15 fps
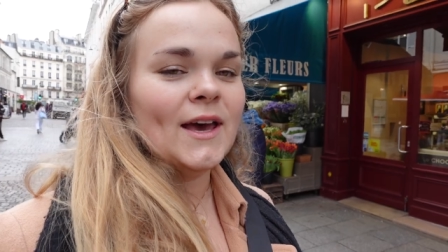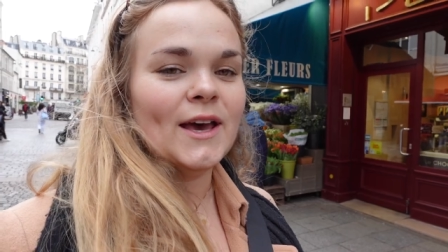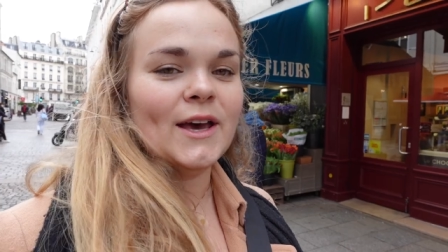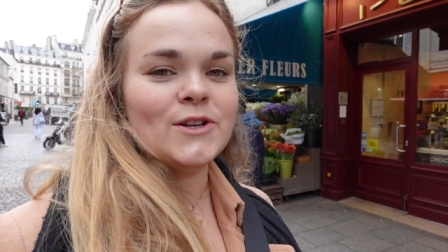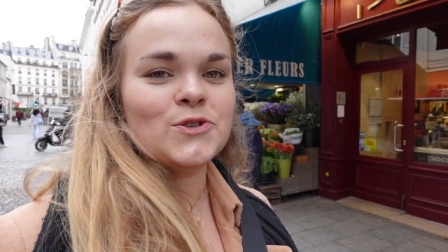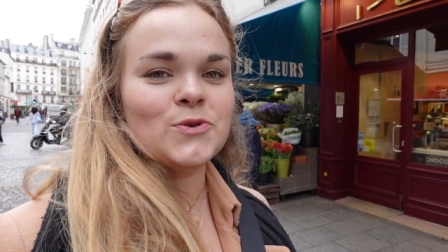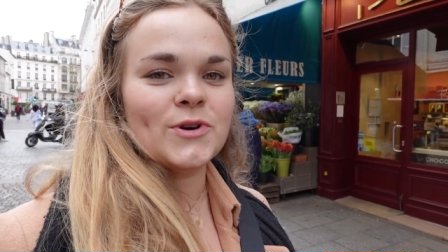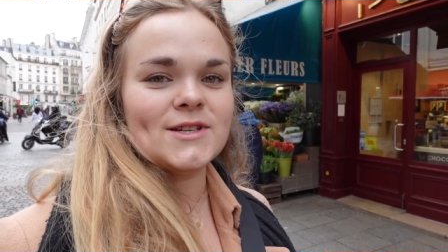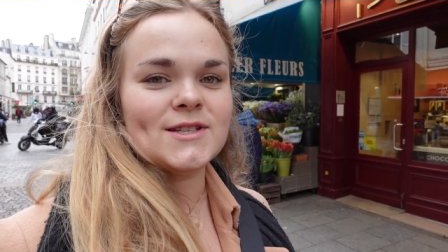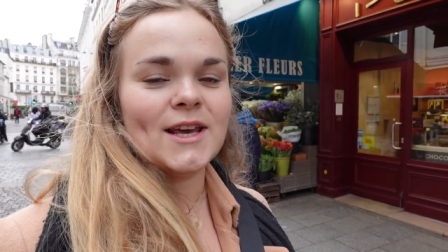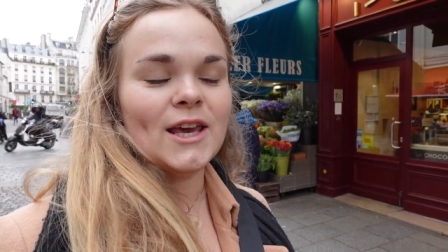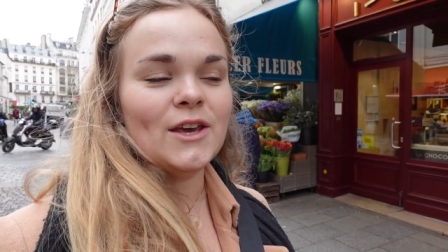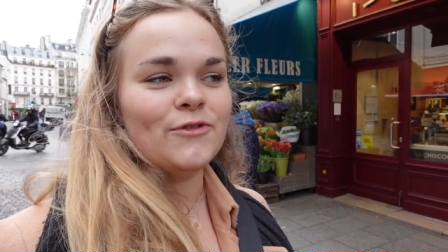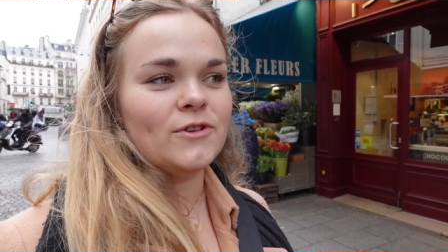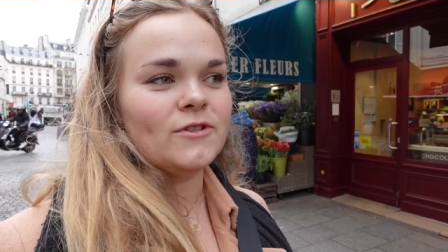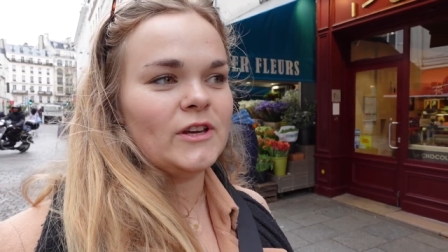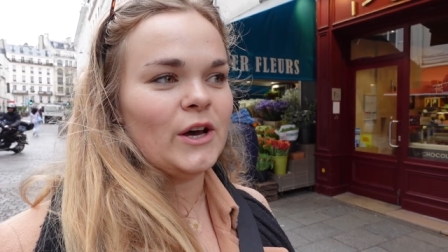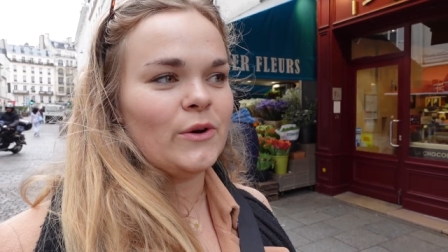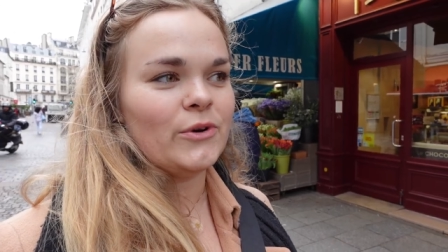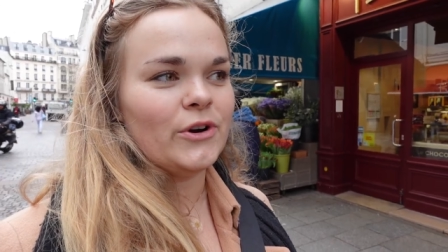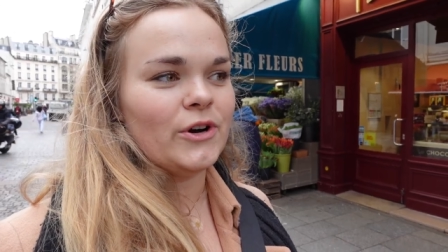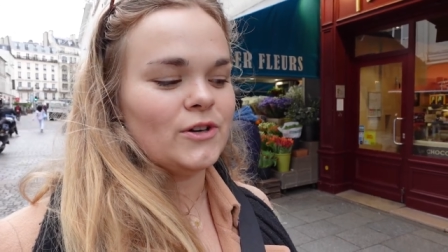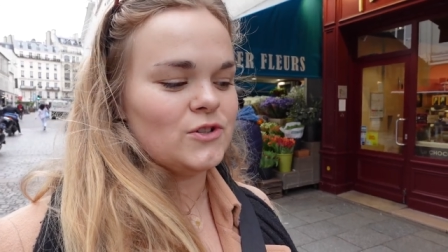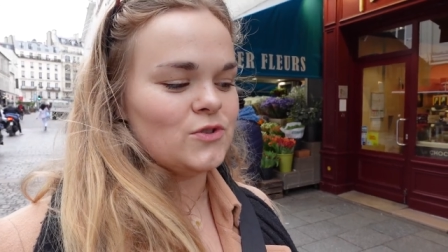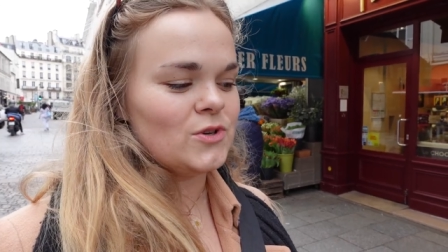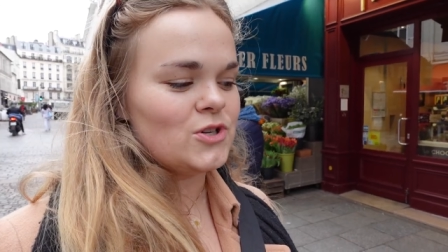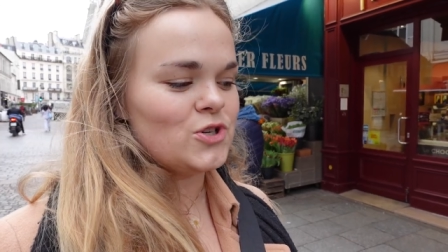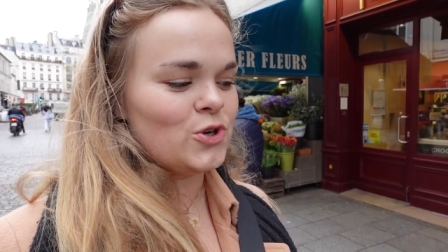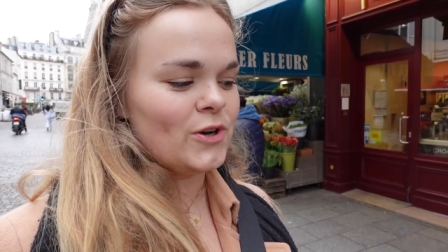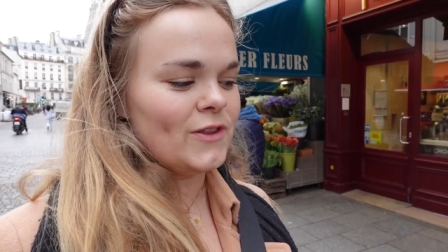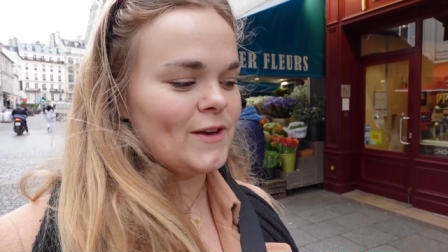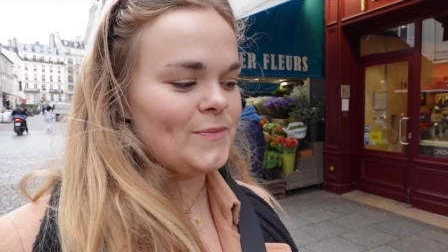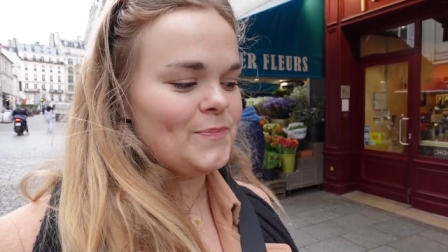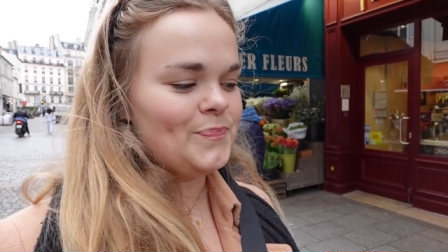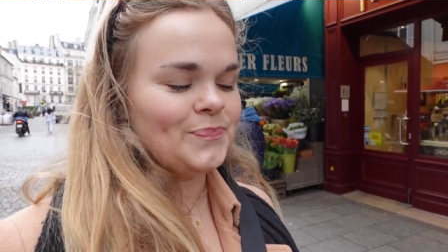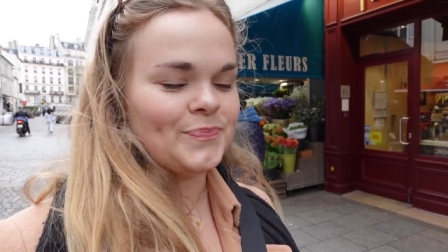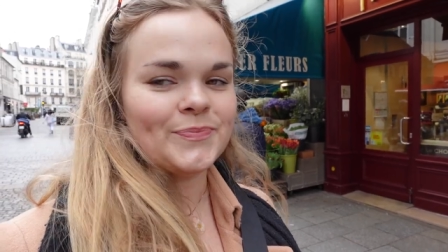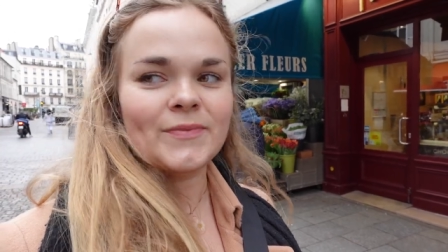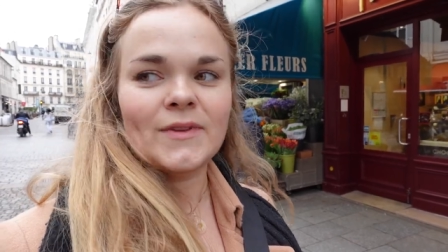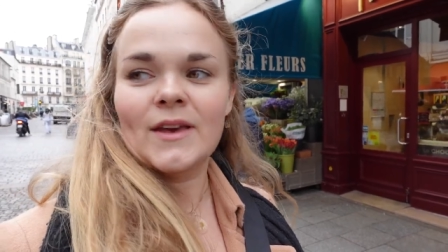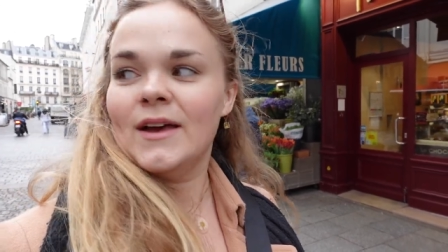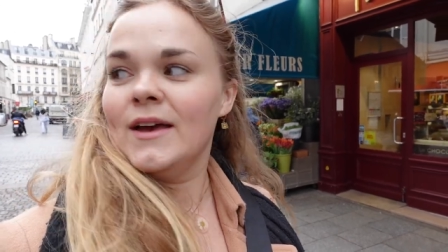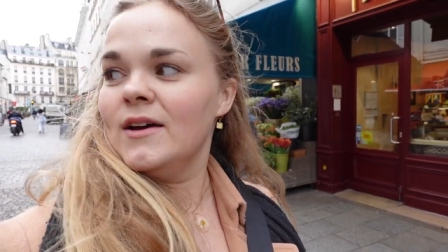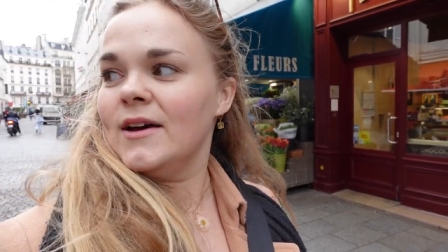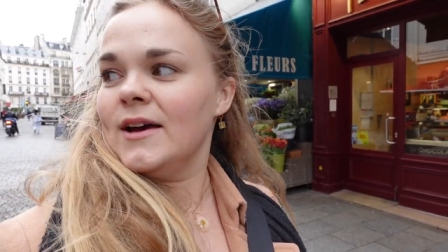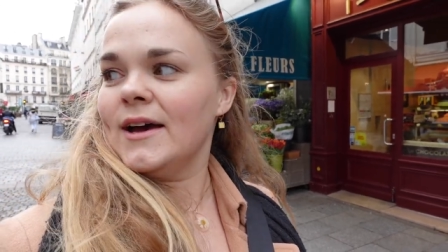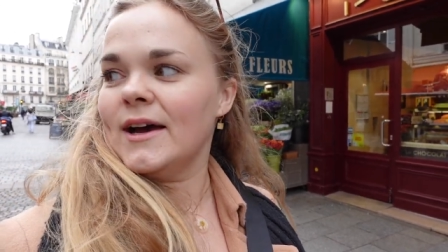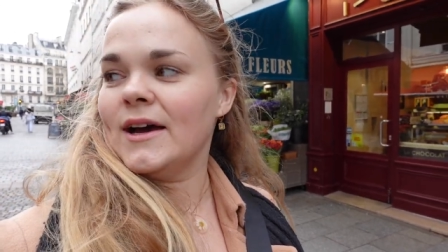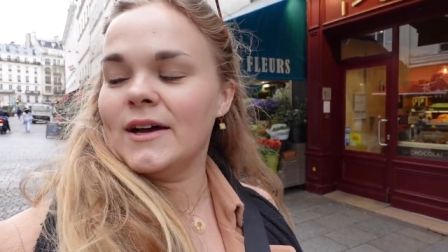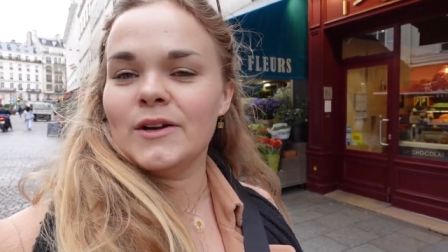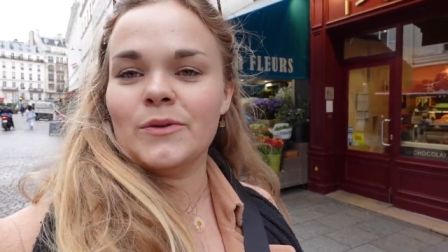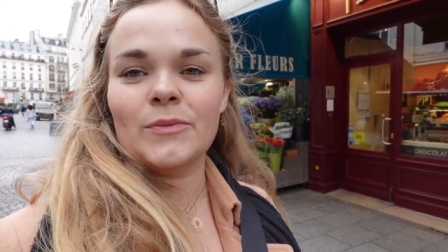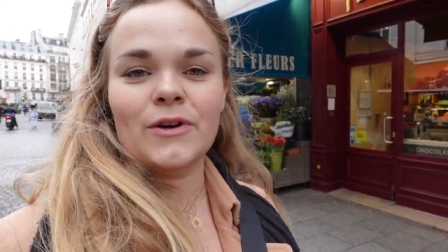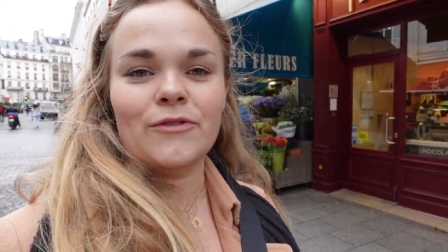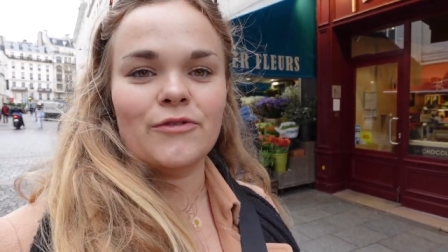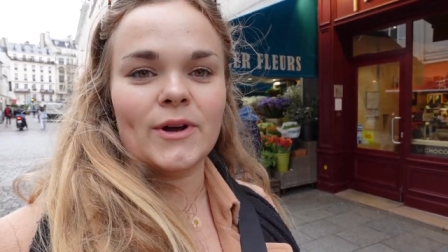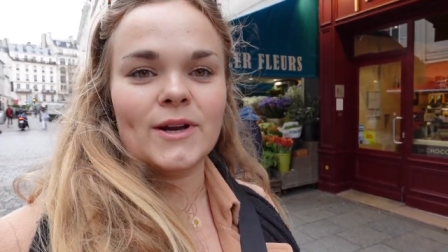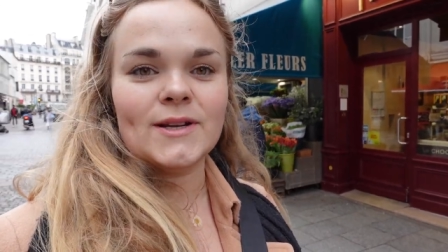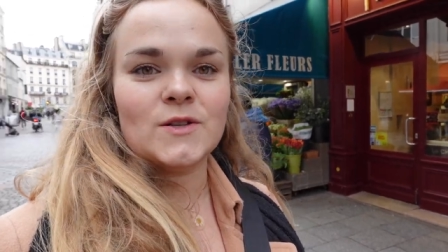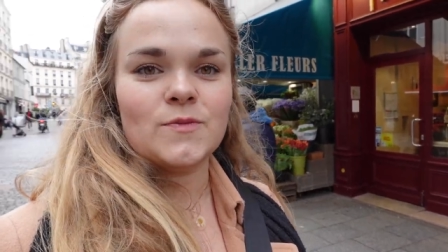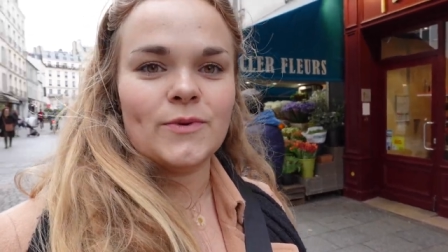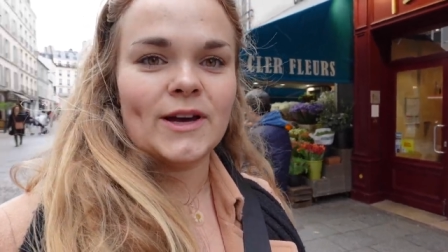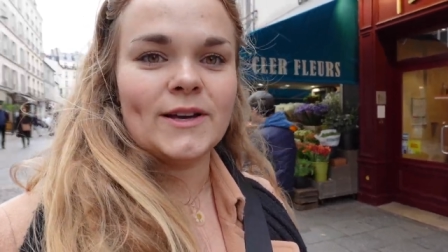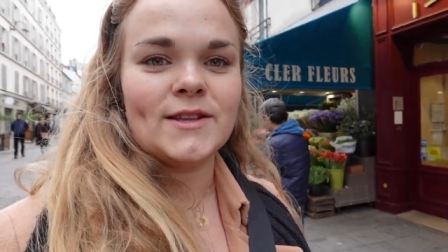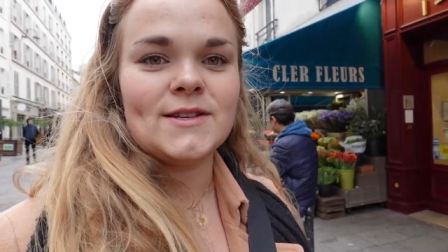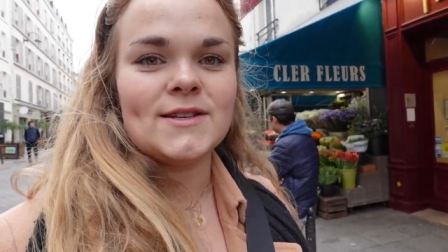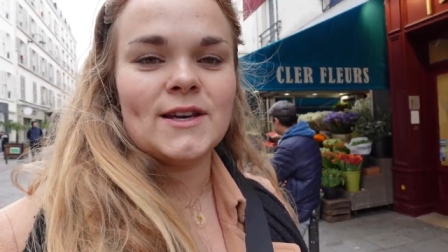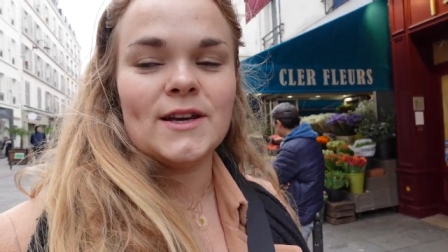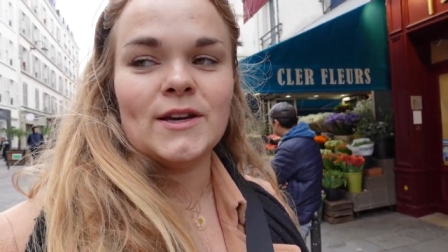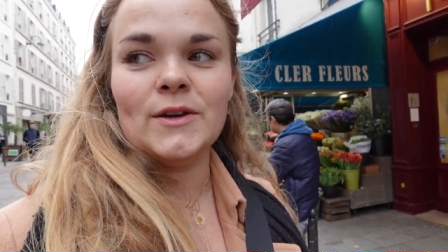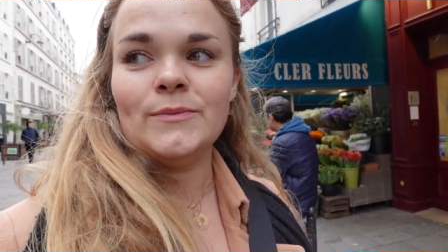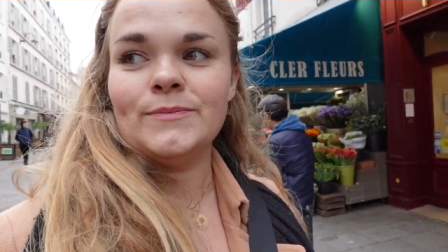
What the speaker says: head towards the Eiffel Tower to enjoy them. And my friend is practicing